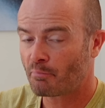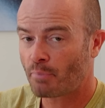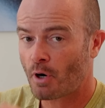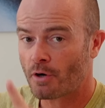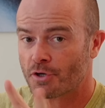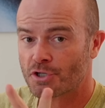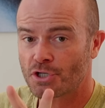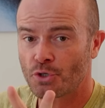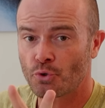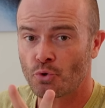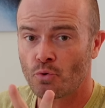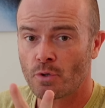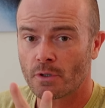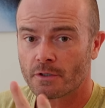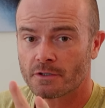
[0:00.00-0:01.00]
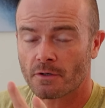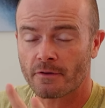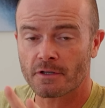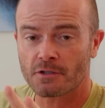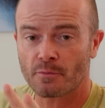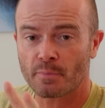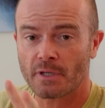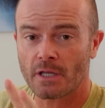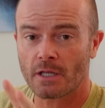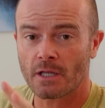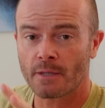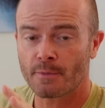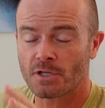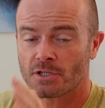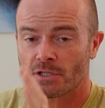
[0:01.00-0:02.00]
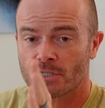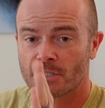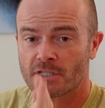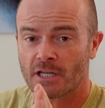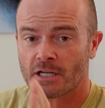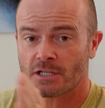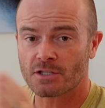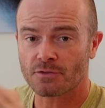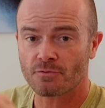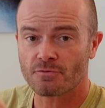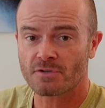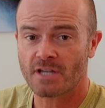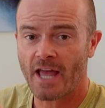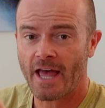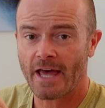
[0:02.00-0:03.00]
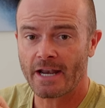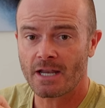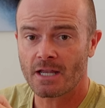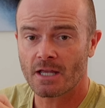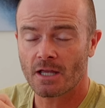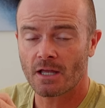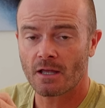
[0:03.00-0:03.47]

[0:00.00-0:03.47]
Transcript: part 2, so this will be images 6 through 10